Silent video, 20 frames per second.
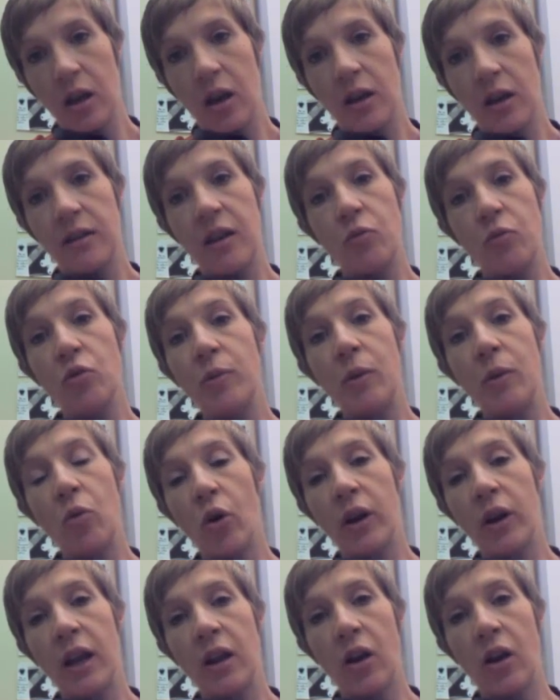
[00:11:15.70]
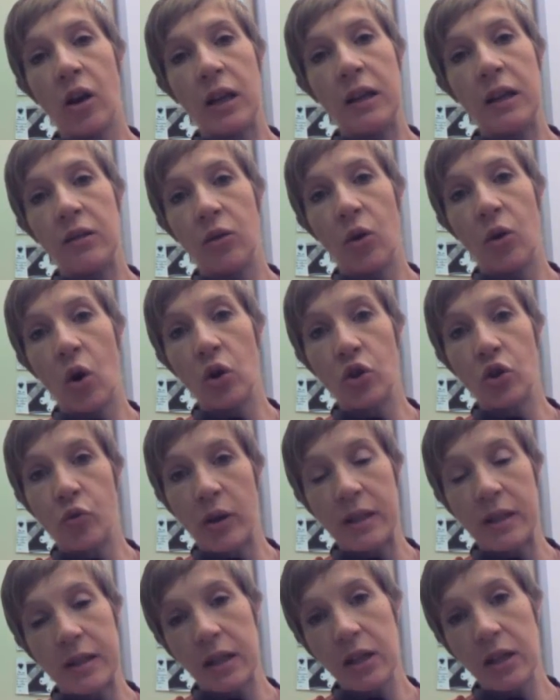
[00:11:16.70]
They would be working either on
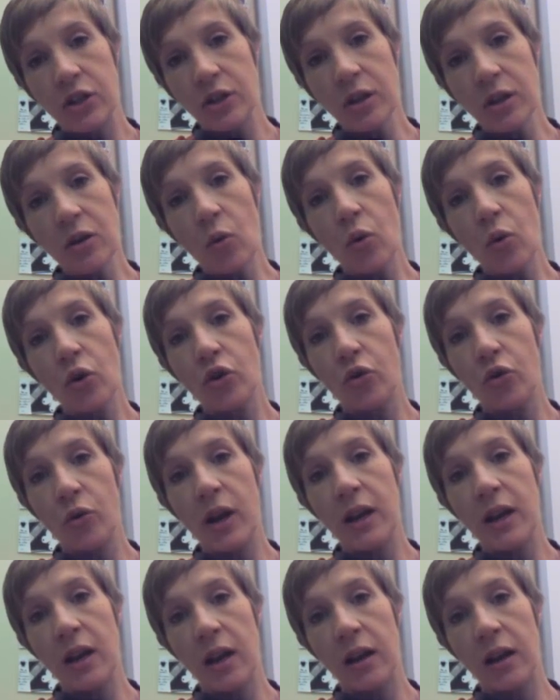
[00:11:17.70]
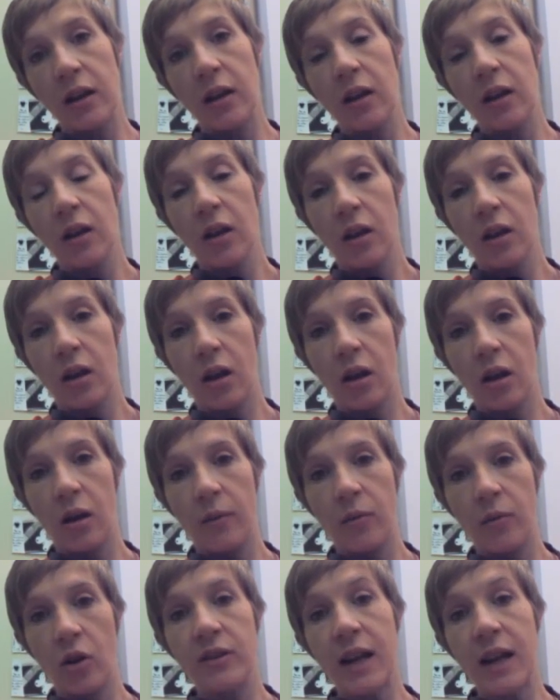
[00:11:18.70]
translation or creating
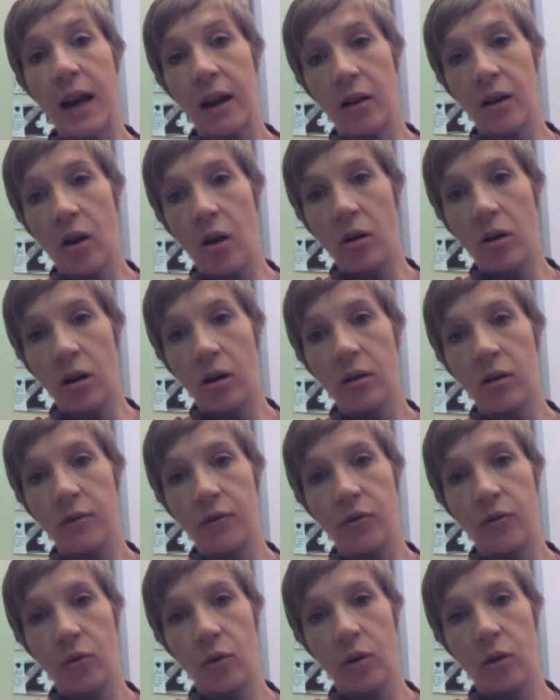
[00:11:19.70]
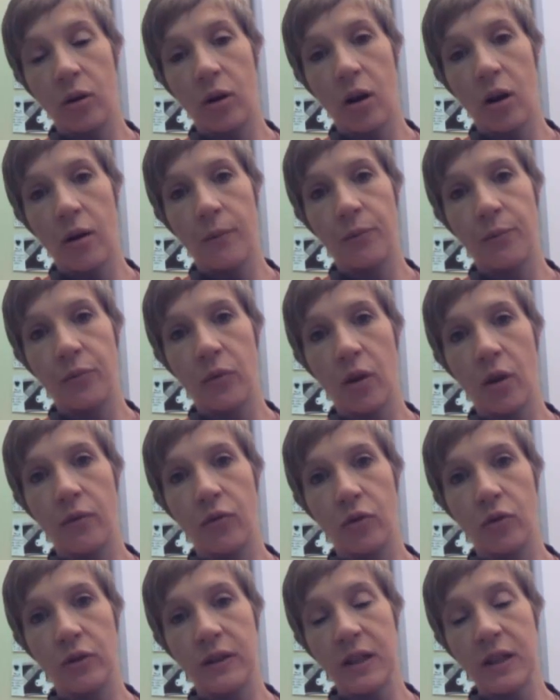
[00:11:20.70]
a dialogue for
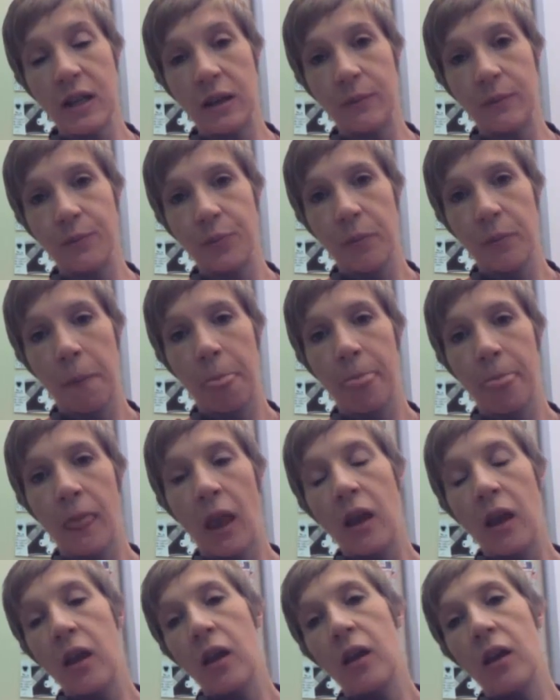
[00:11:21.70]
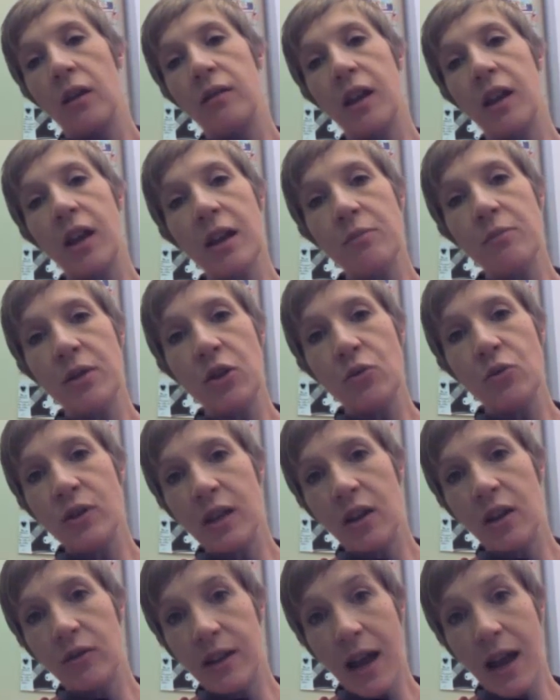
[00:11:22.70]
the scene. They can be using
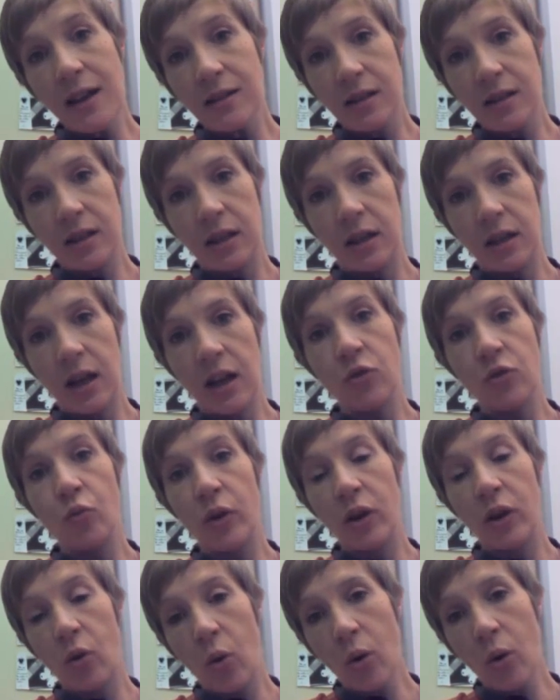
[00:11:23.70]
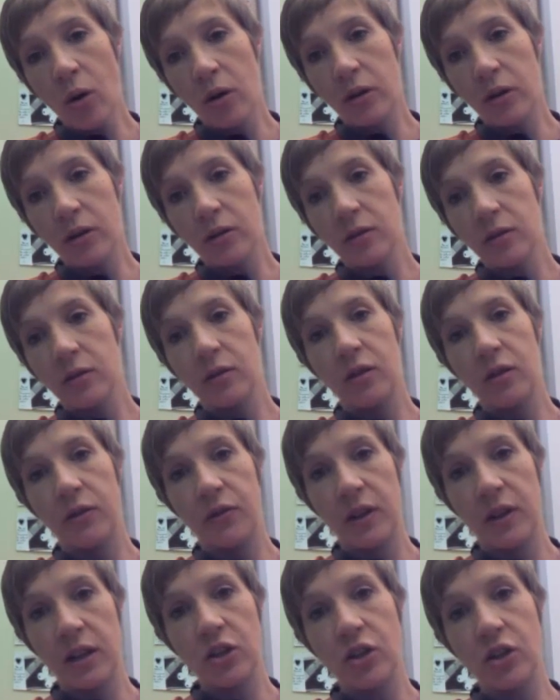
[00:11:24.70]
Audacity and record the
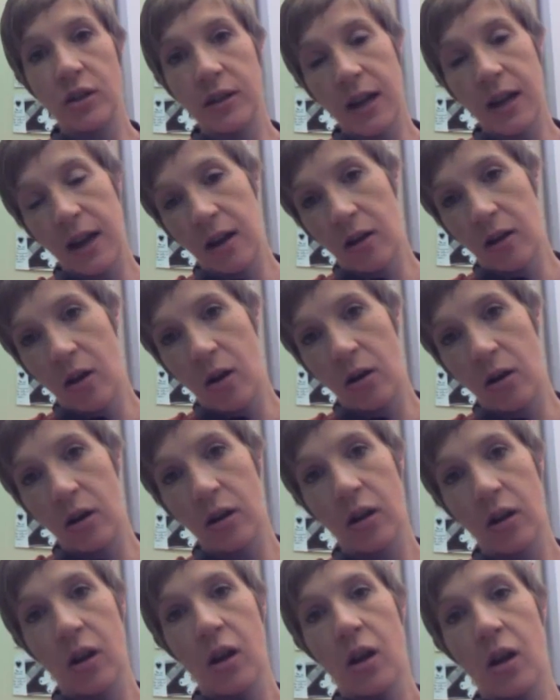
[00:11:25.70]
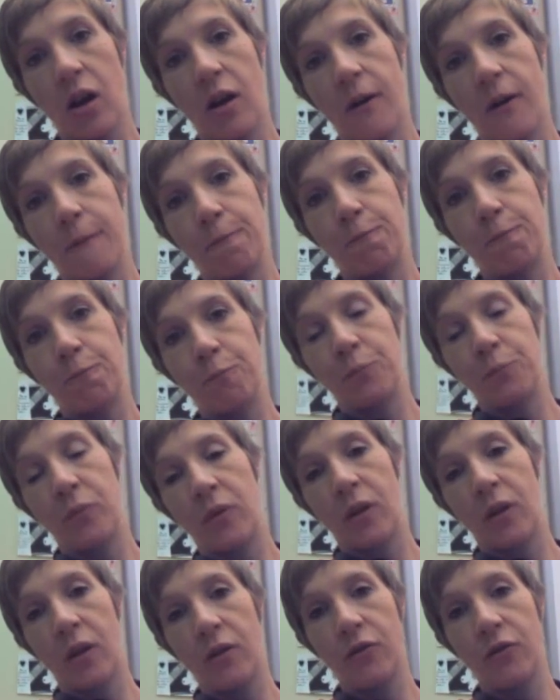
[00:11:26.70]
finished dialogue
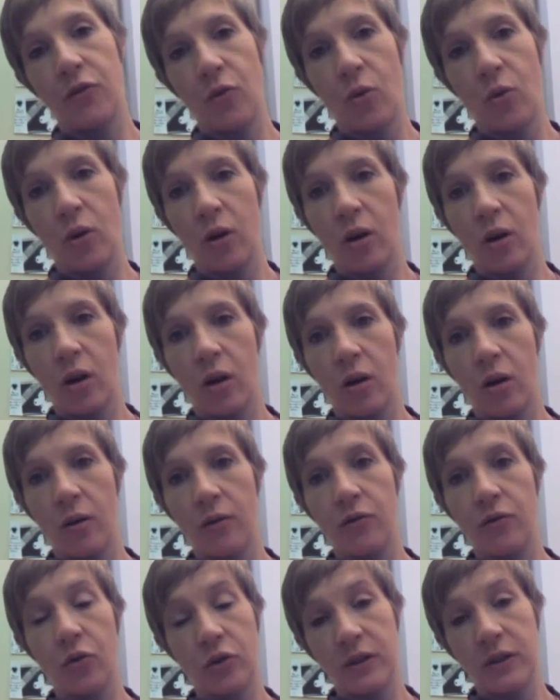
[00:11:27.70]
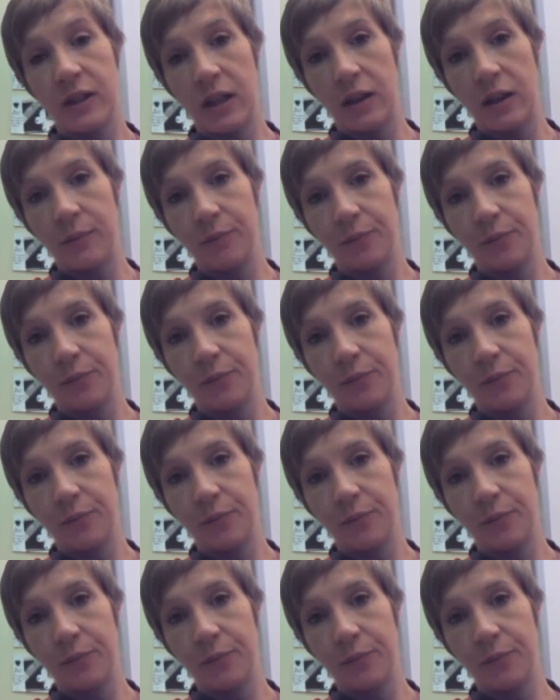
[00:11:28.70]
for the scene.